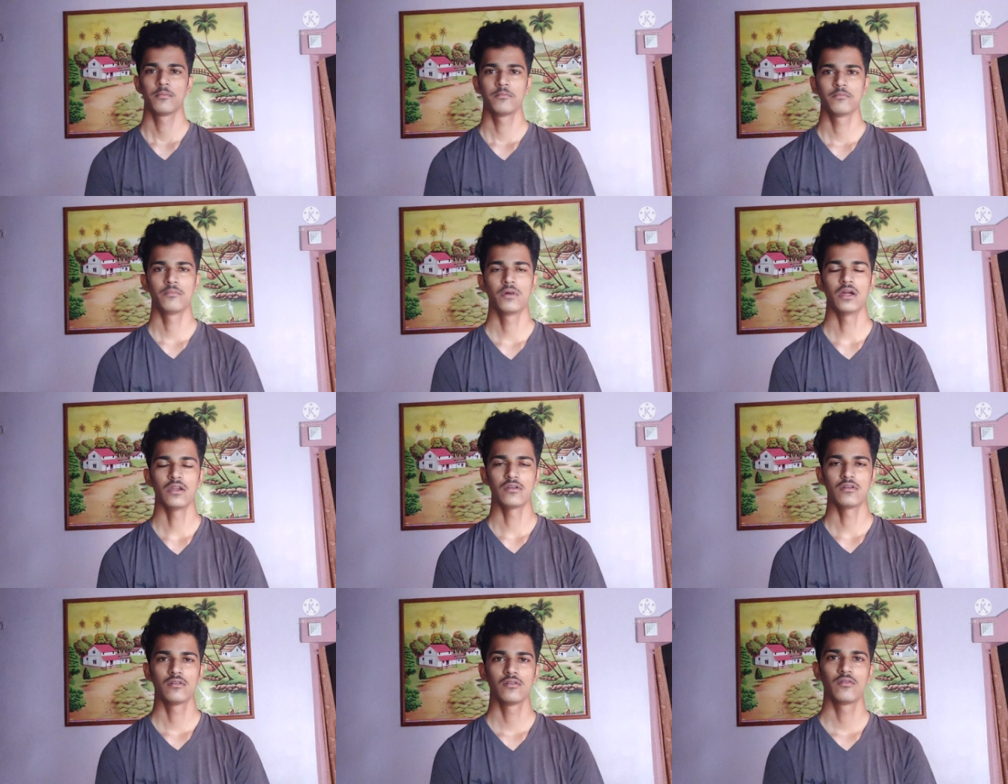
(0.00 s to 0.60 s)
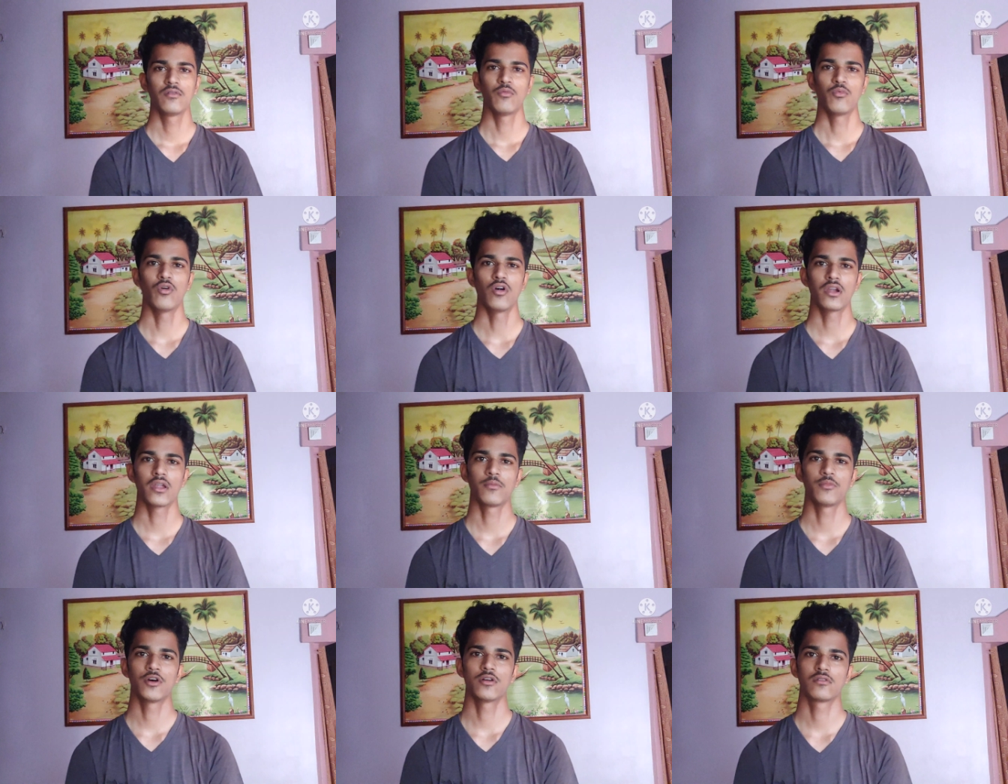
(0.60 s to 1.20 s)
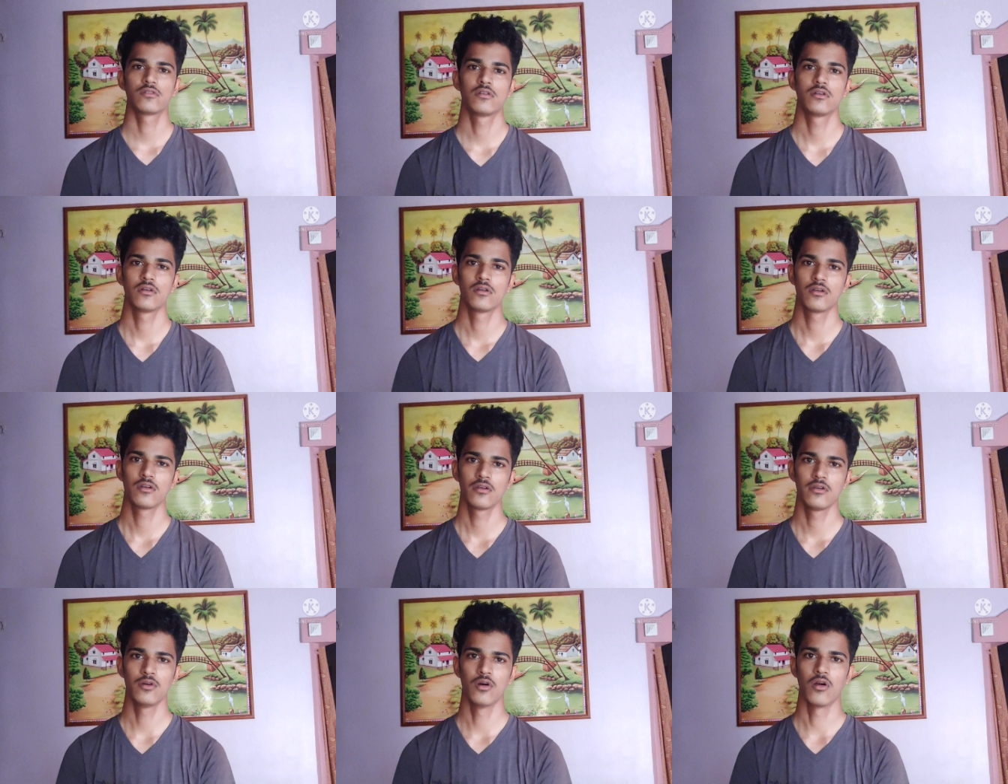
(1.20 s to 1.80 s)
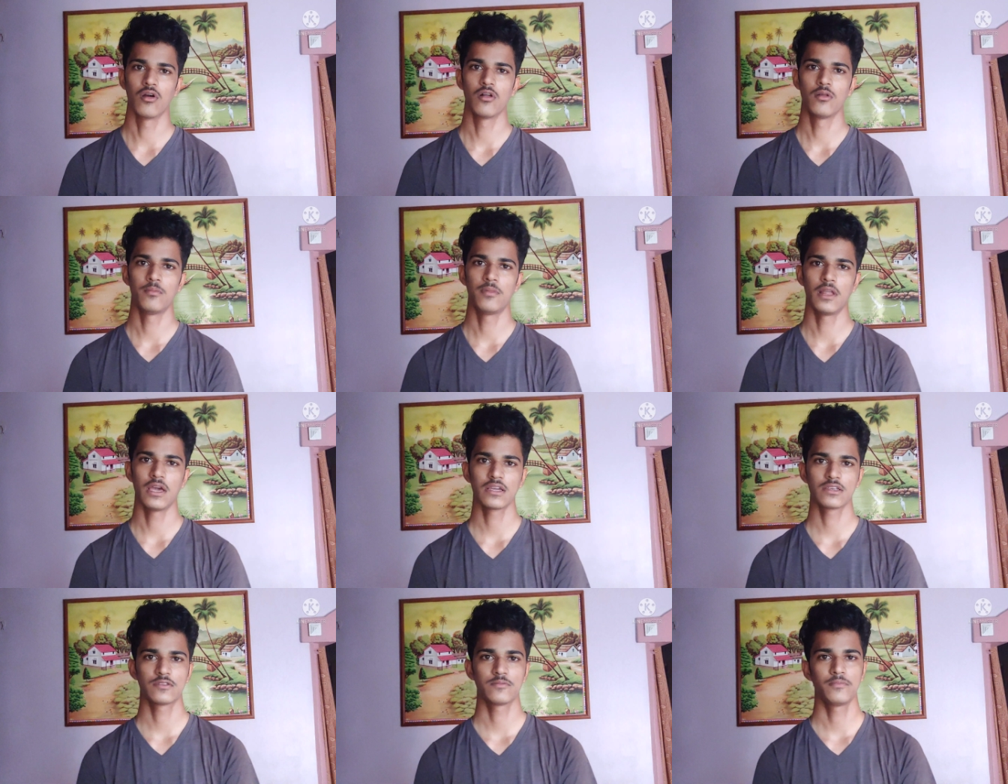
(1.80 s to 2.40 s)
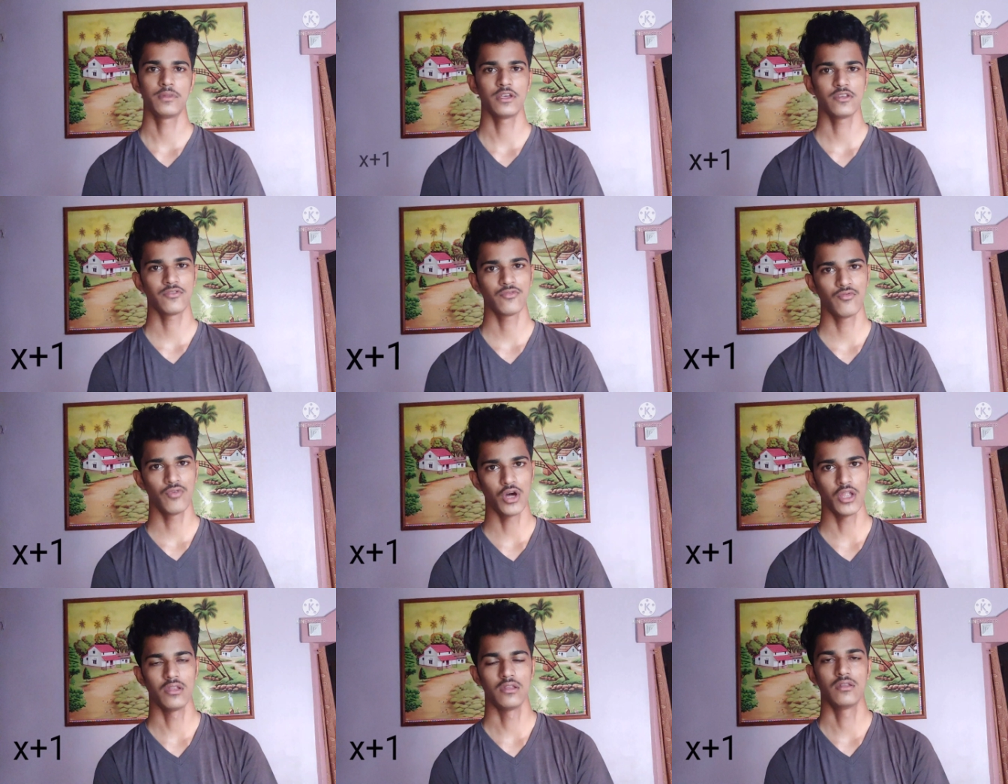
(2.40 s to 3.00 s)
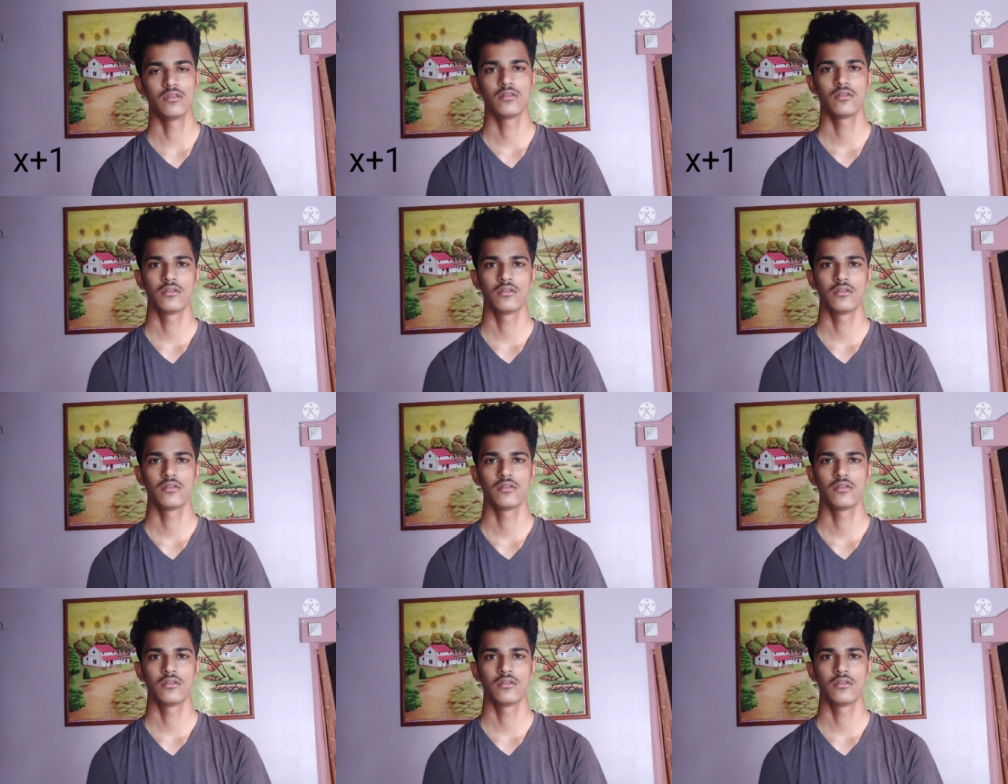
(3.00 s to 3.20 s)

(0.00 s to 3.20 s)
But what about Googolplex plus 1